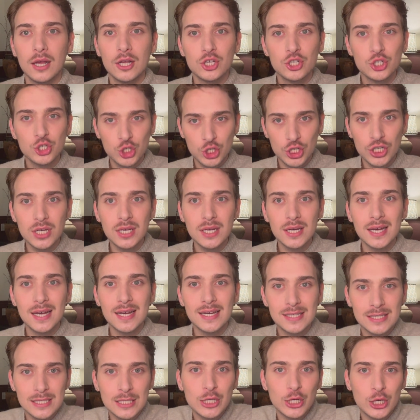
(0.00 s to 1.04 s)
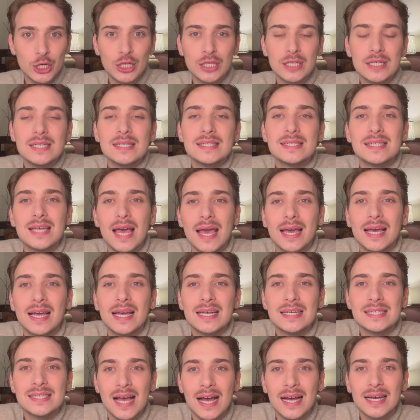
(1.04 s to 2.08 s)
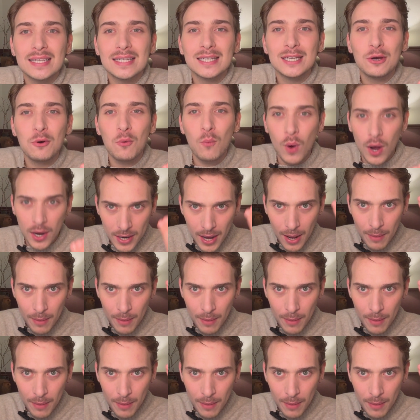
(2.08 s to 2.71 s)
she is literally saying exactly what